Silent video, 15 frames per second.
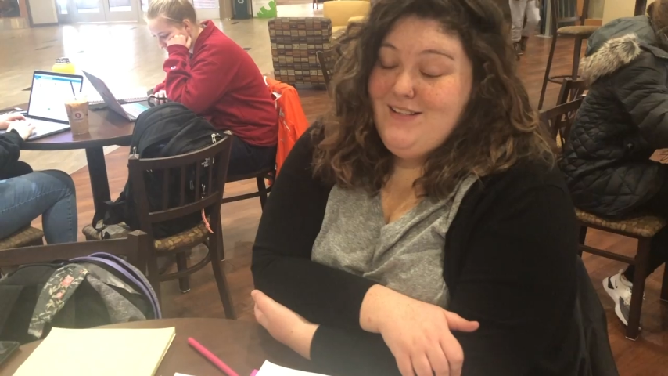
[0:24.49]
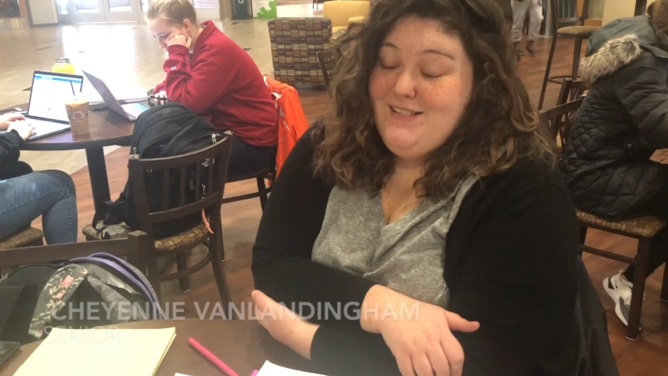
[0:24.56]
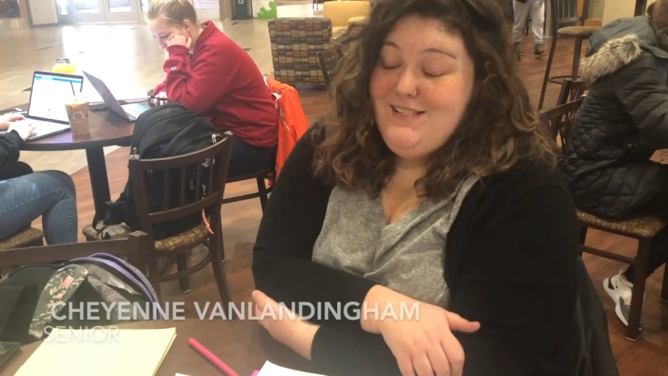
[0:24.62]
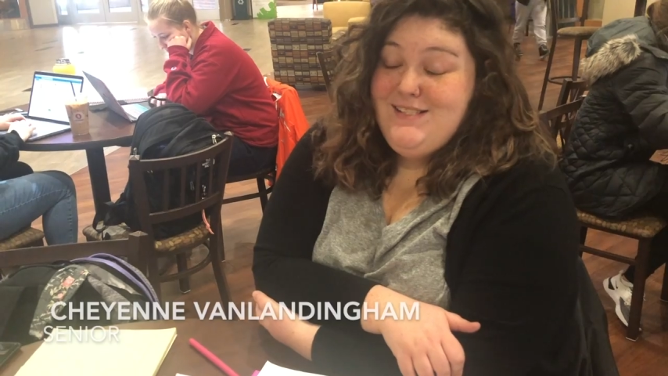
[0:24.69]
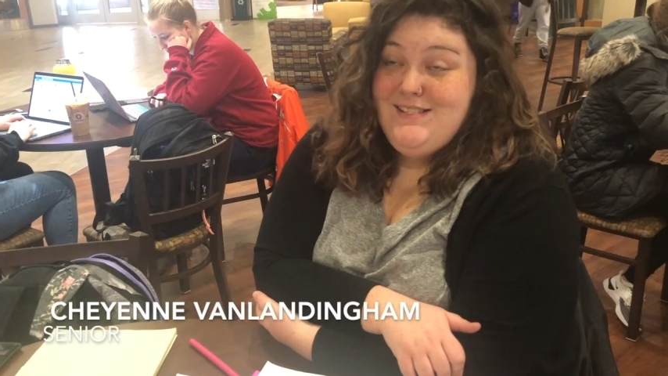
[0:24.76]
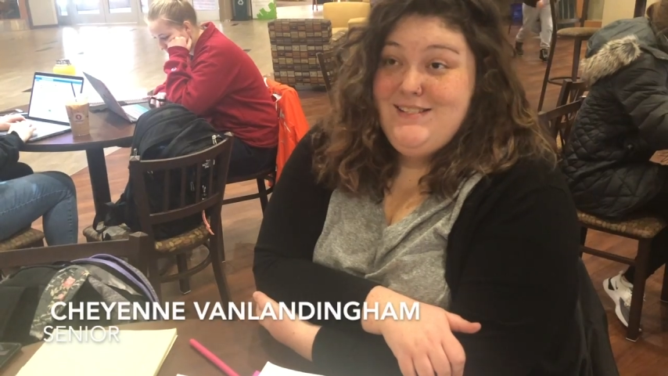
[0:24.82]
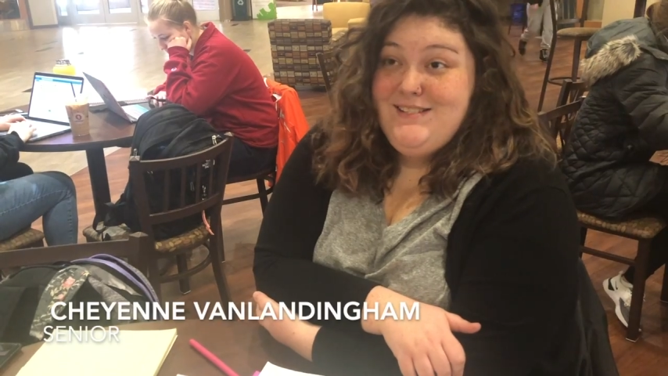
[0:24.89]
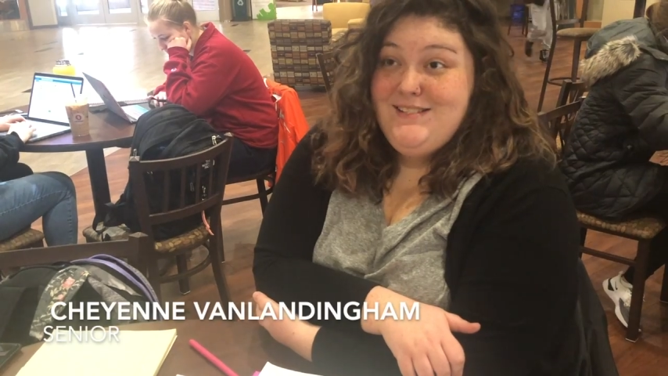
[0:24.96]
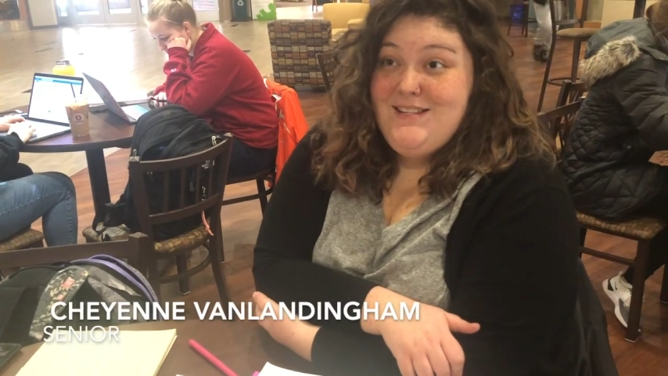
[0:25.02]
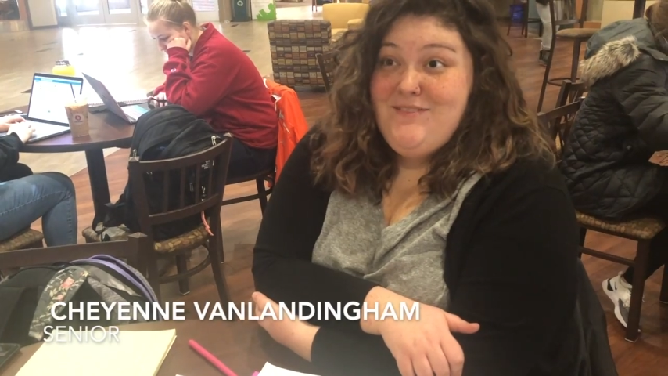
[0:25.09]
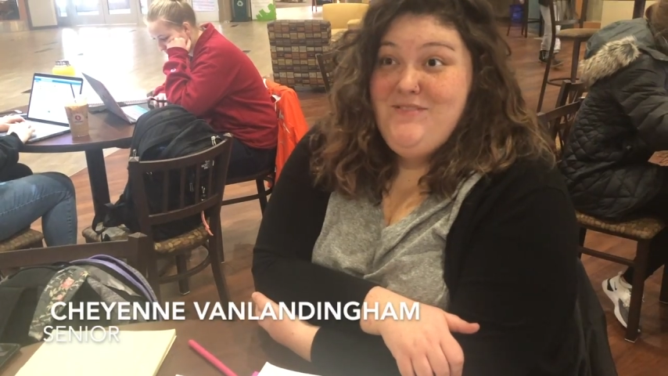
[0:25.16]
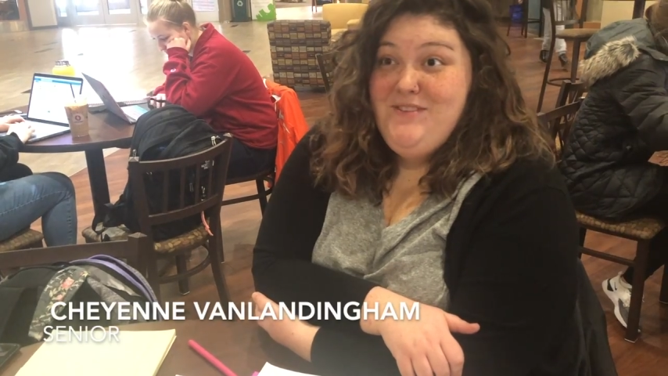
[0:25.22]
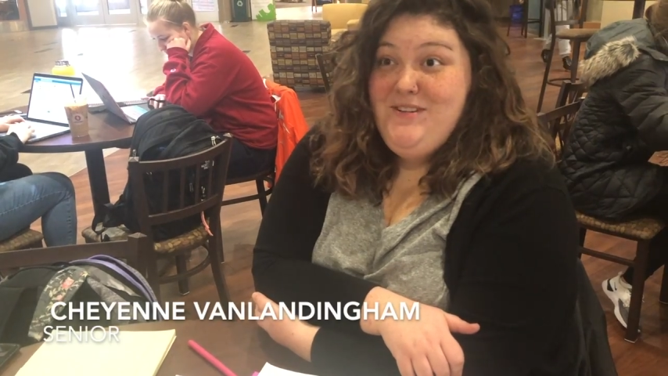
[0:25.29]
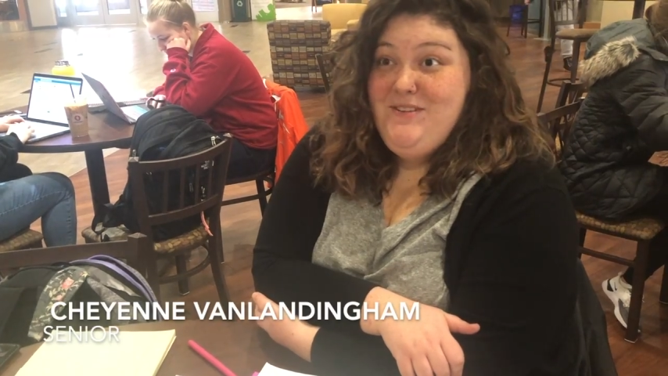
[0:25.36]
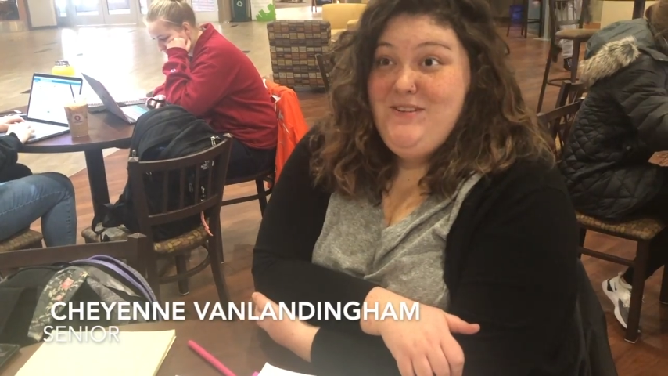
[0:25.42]
It's
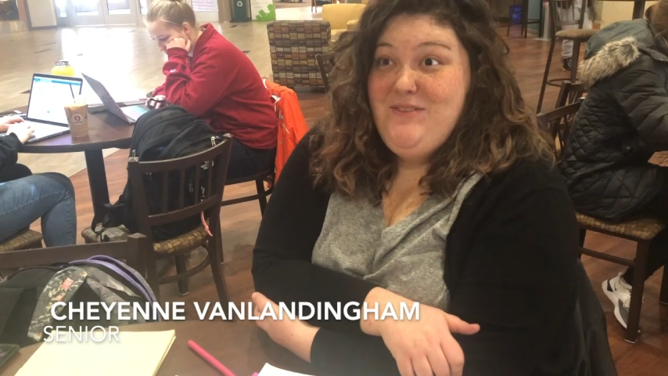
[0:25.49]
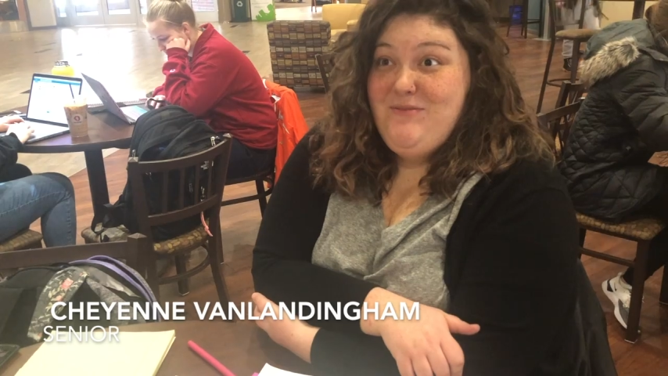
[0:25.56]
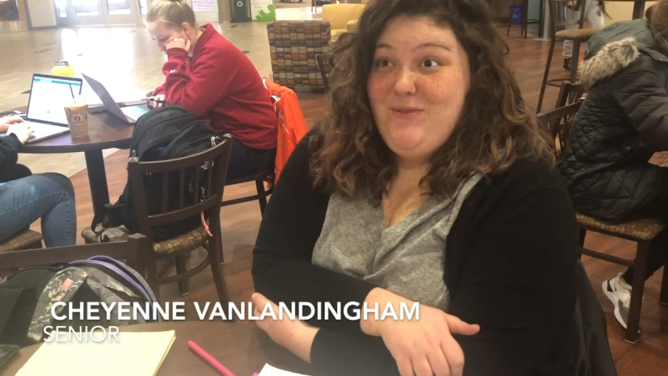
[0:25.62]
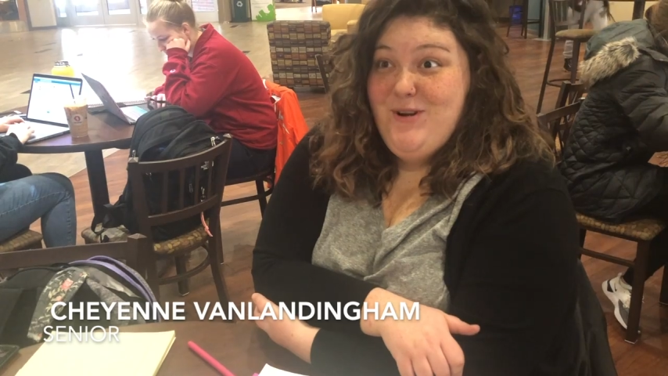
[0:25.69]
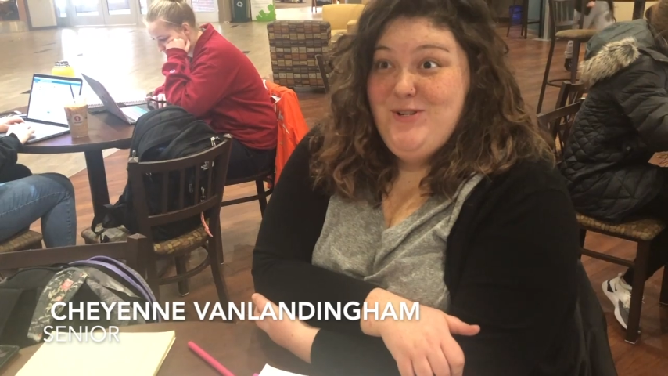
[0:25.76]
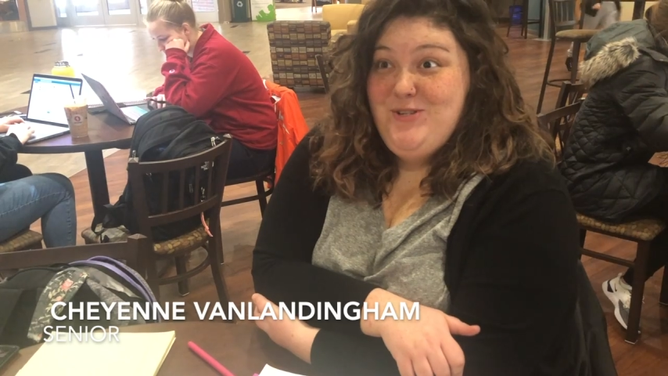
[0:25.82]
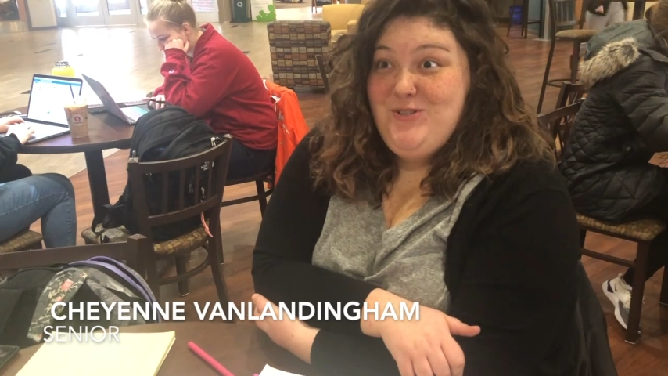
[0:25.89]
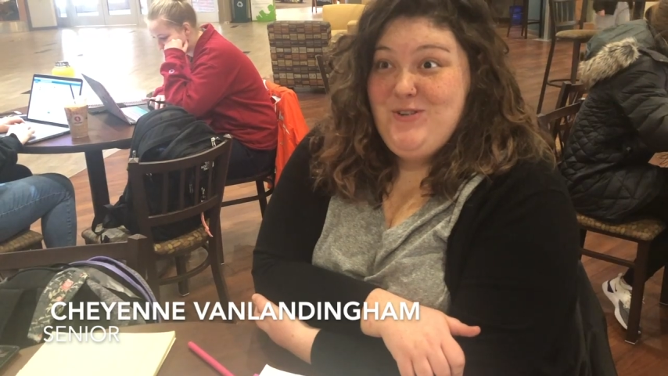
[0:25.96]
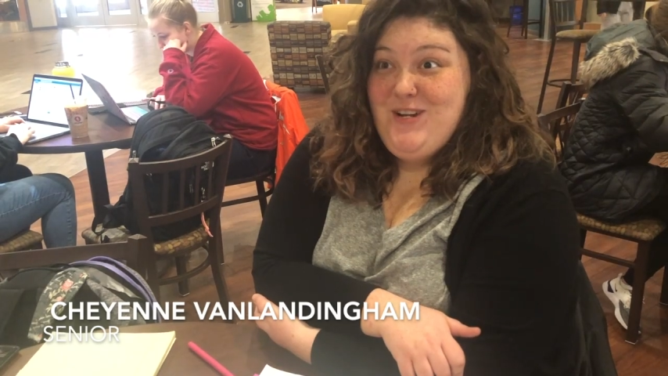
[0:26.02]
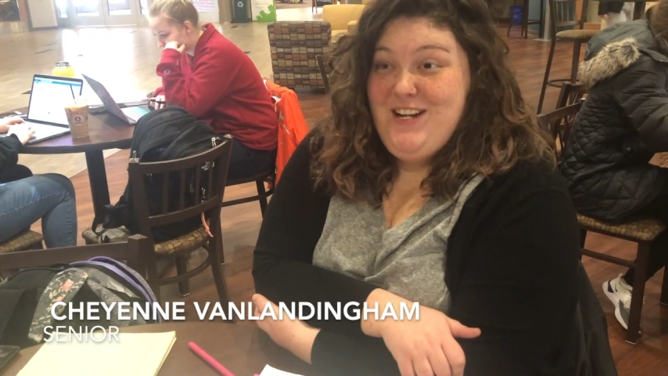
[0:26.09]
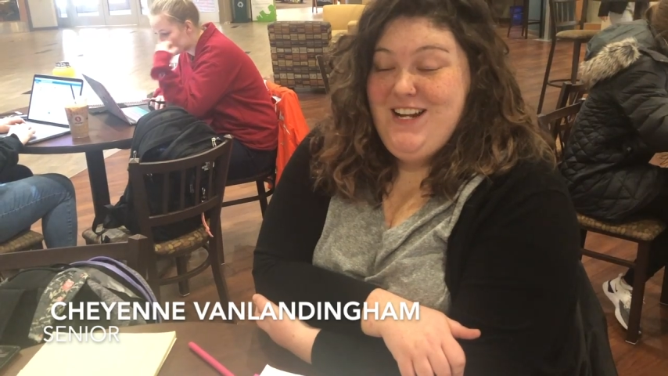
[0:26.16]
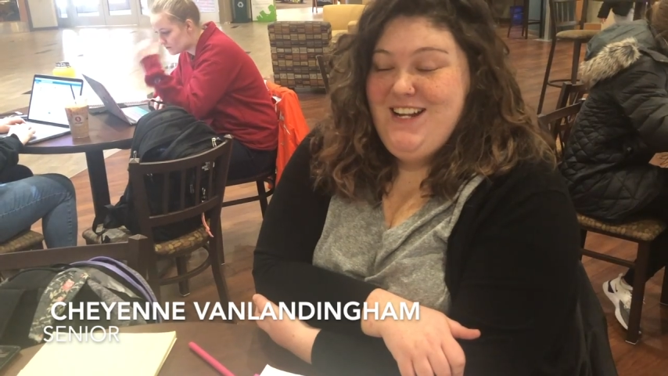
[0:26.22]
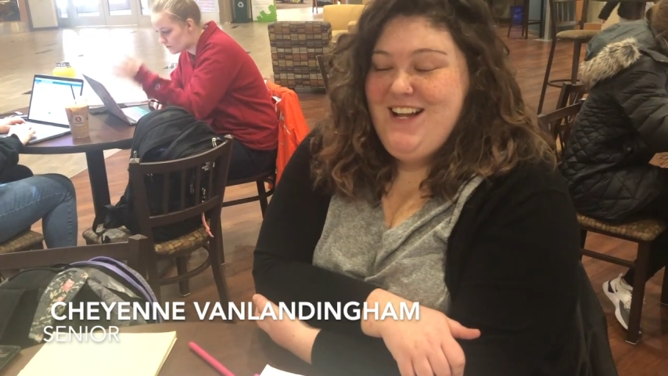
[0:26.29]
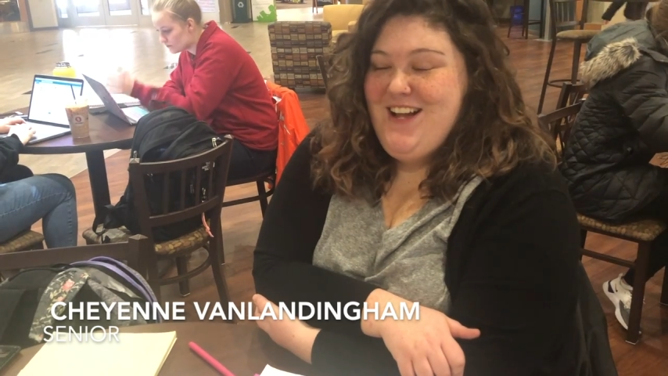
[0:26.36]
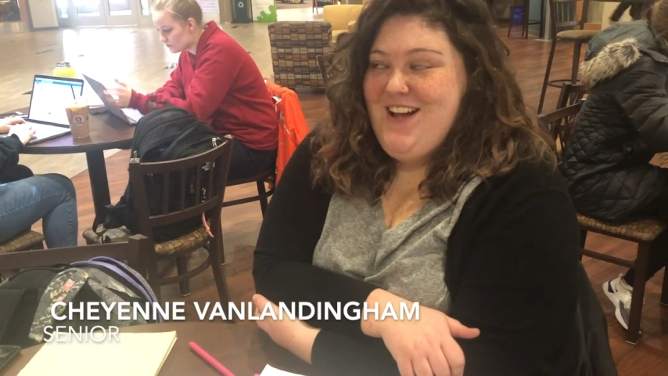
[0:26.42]
definitely frustrating